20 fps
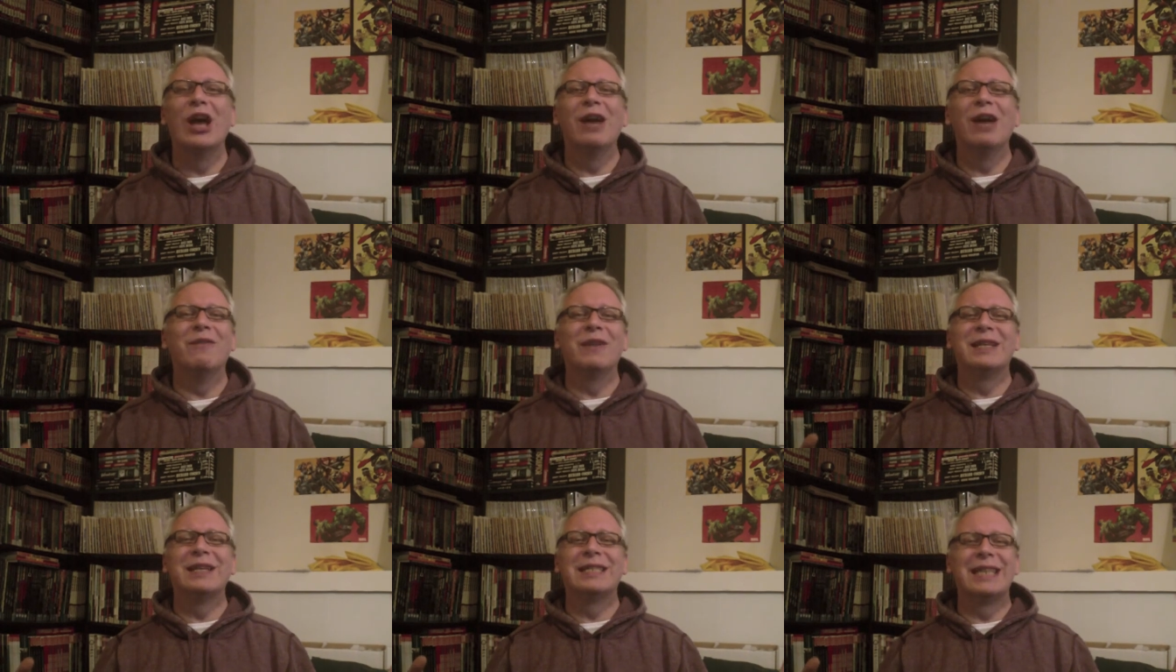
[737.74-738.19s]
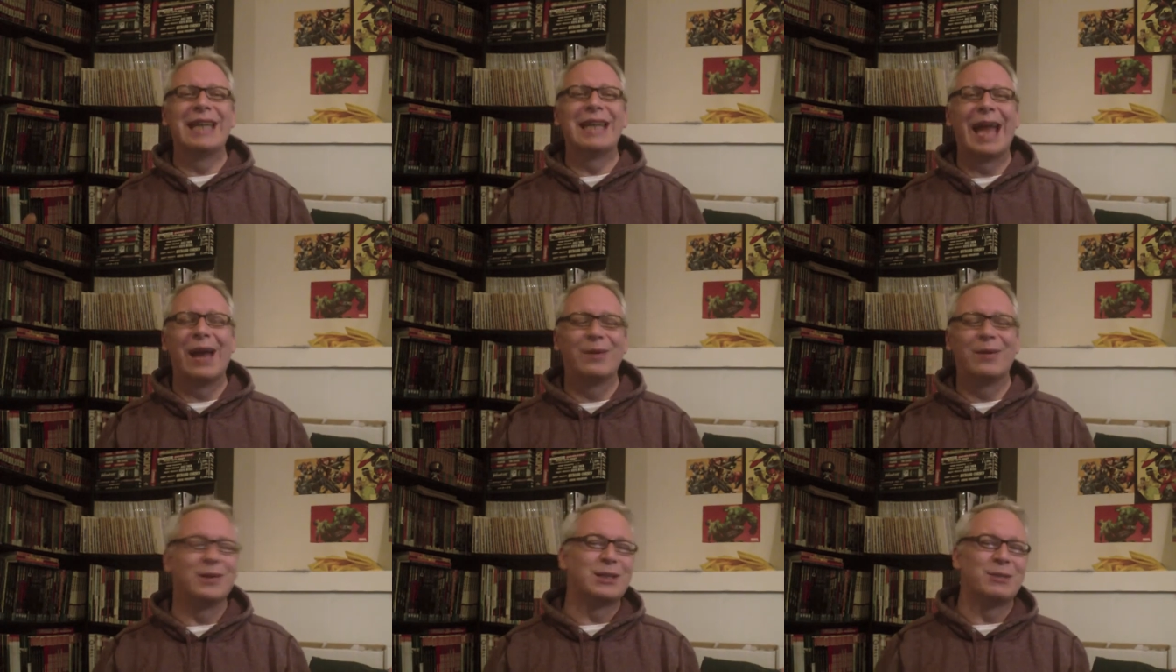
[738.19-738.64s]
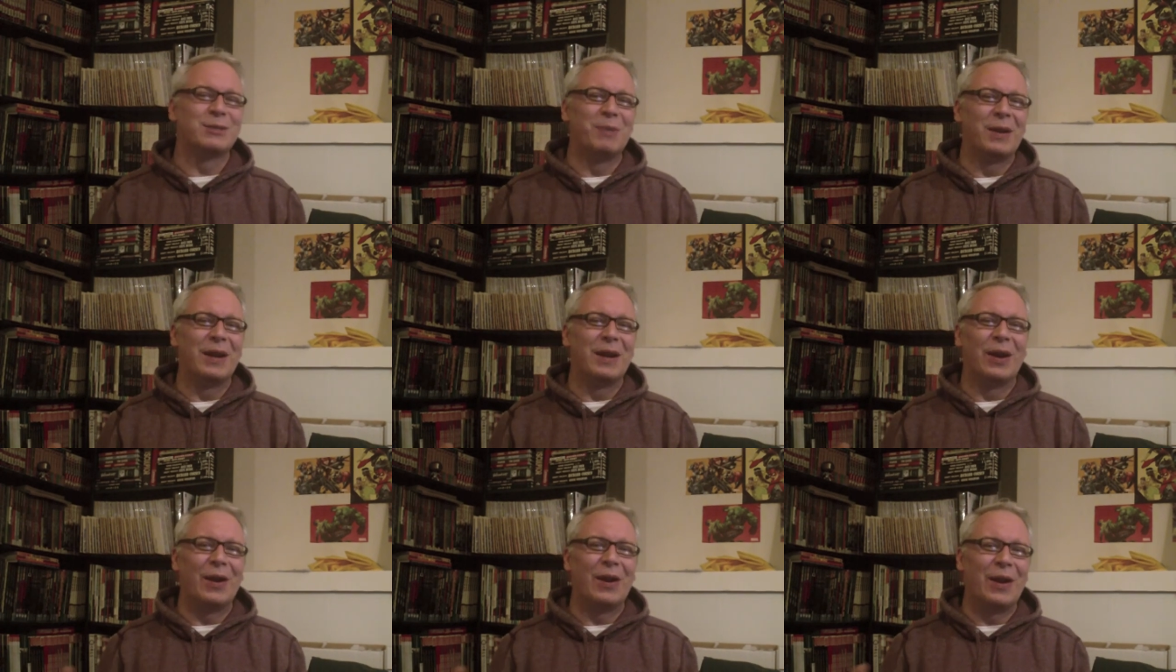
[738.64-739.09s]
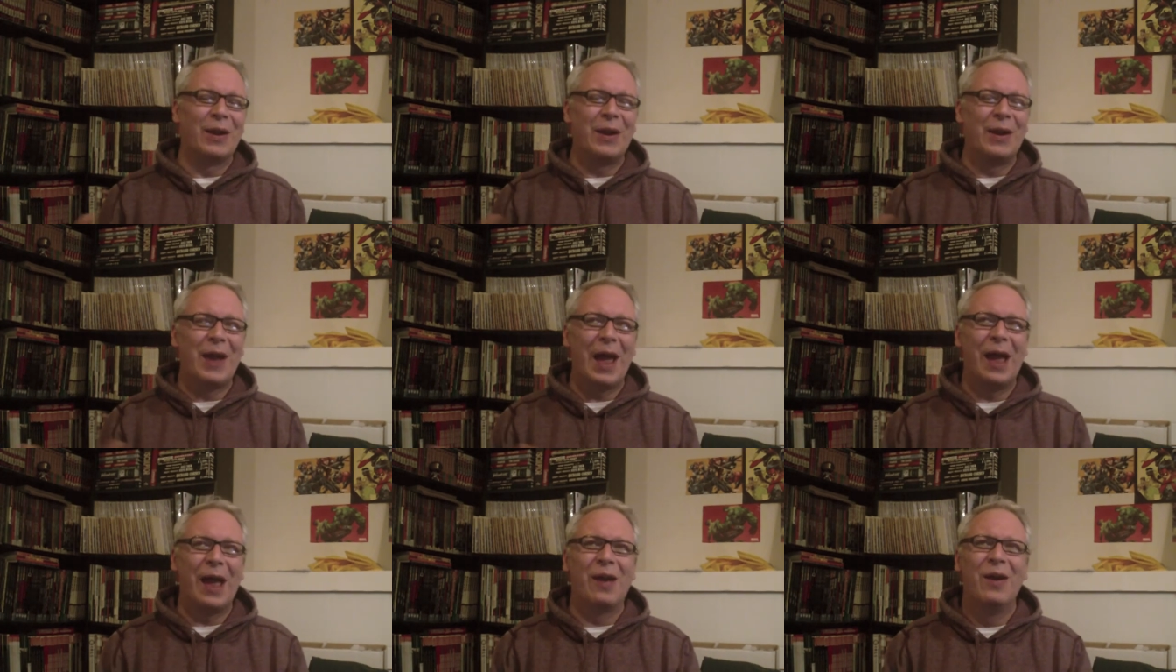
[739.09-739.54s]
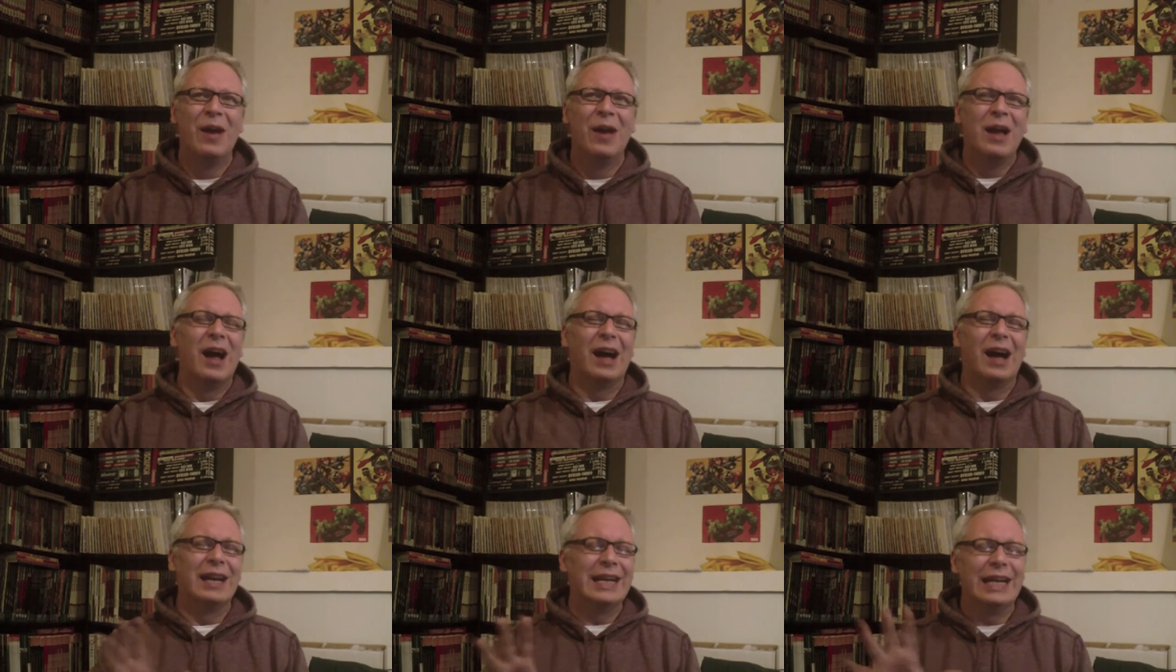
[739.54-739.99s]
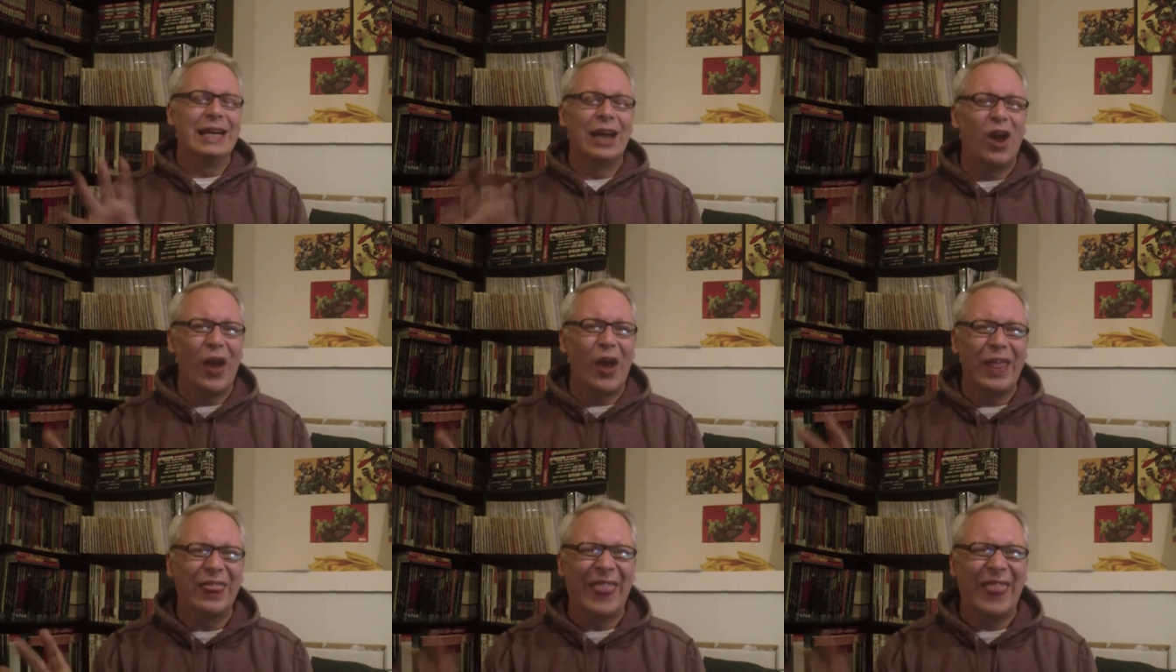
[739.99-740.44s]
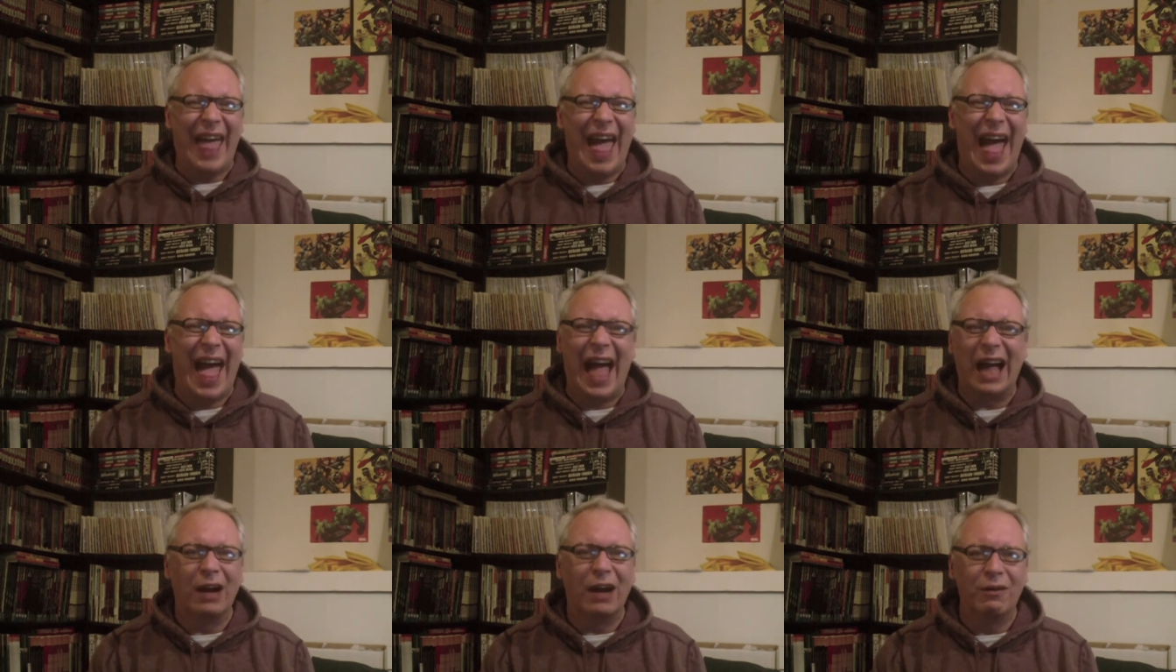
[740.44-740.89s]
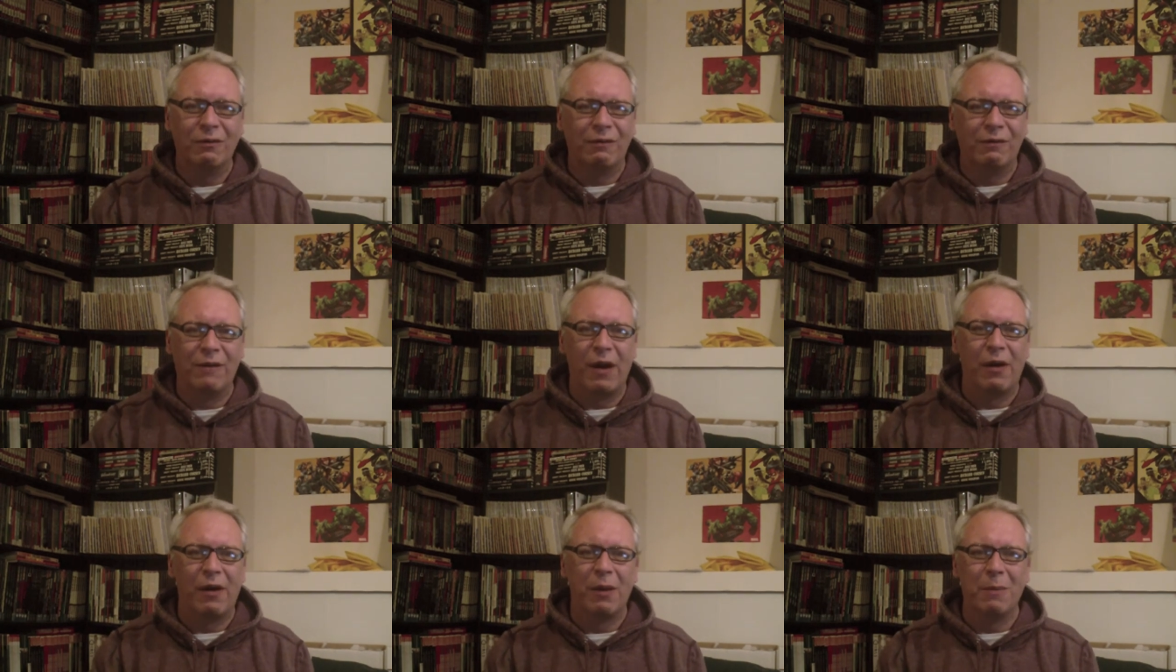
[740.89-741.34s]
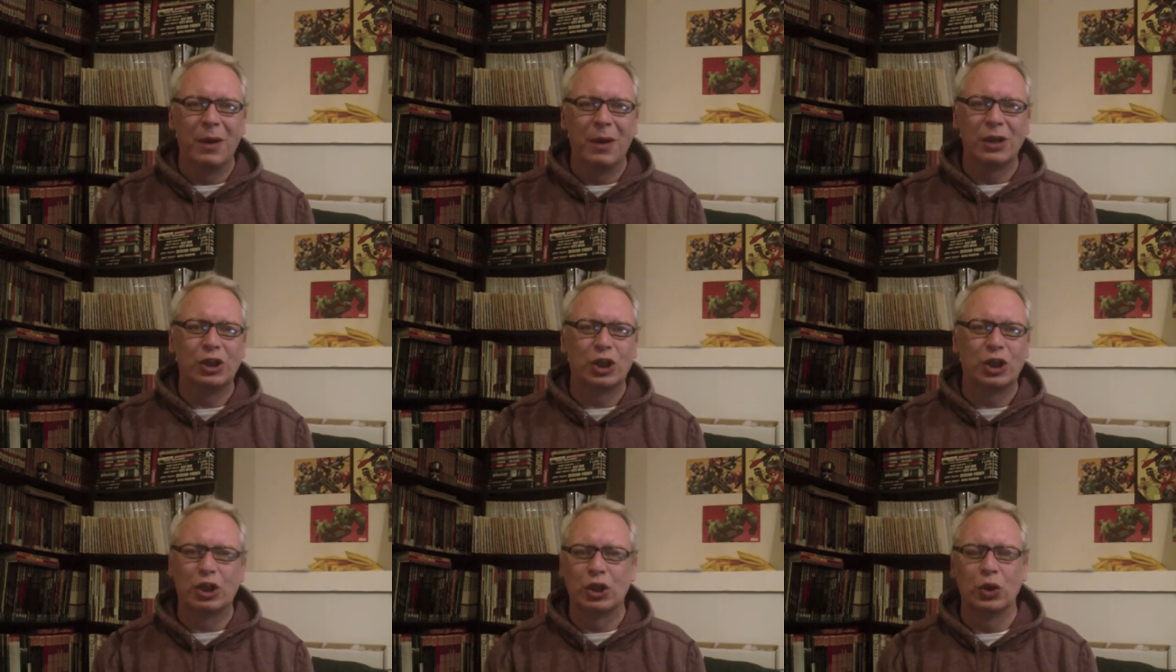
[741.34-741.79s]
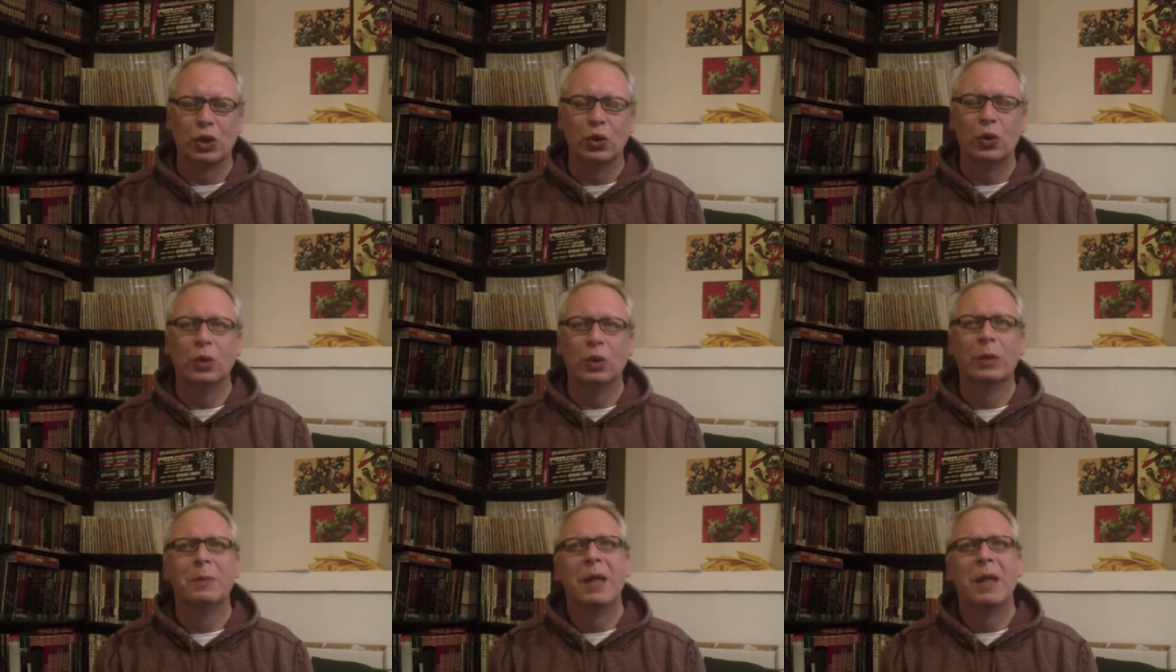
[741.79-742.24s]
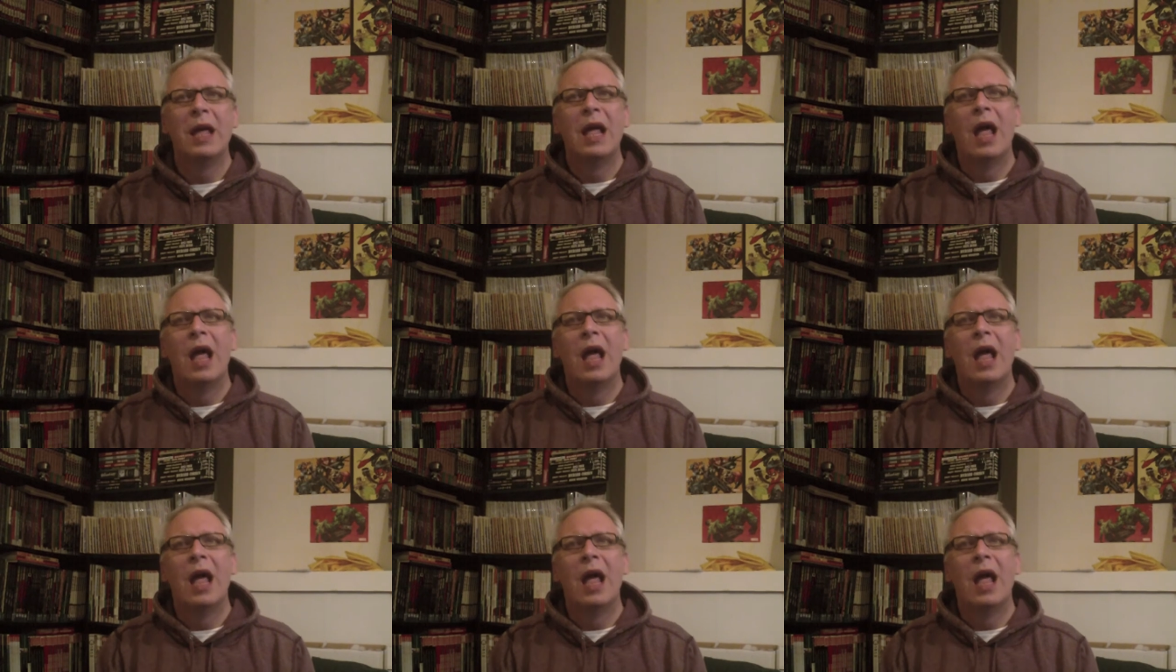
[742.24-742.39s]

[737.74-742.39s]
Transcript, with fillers: service announcement. I don't know. I didn't like that very much at all.